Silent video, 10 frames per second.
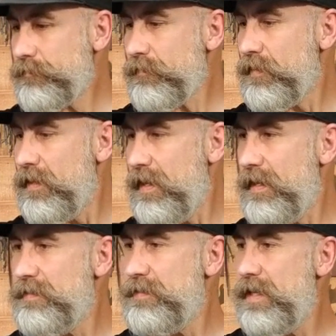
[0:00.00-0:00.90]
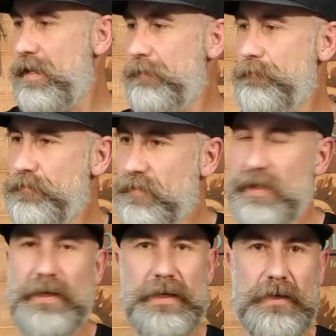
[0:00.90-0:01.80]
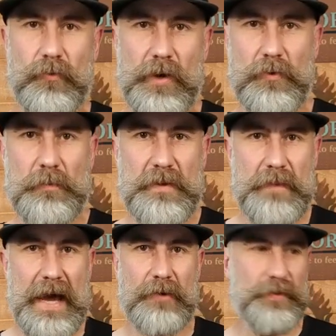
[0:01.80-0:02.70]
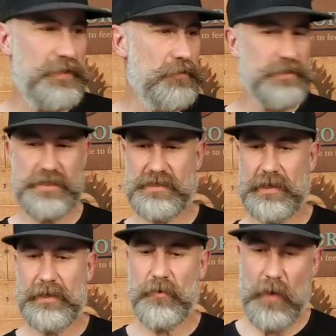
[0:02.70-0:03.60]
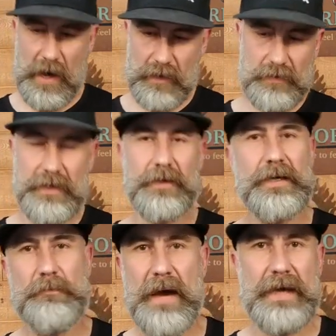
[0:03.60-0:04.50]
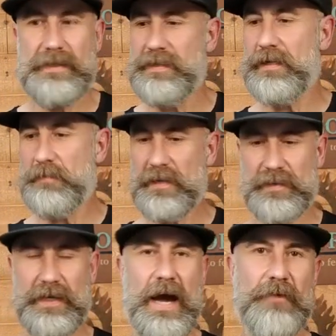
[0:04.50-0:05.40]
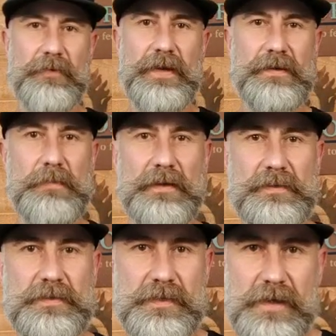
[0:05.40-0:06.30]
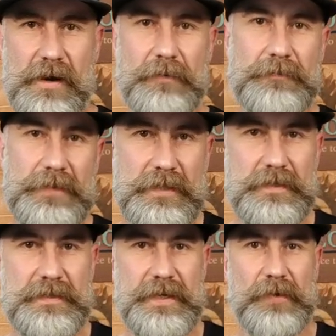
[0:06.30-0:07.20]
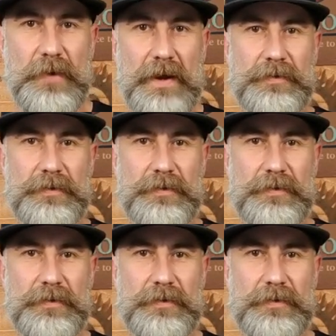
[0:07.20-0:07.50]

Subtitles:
And we will be back with you in just a little while. I'll come back and tell you about the coffee and about the cigar. Stick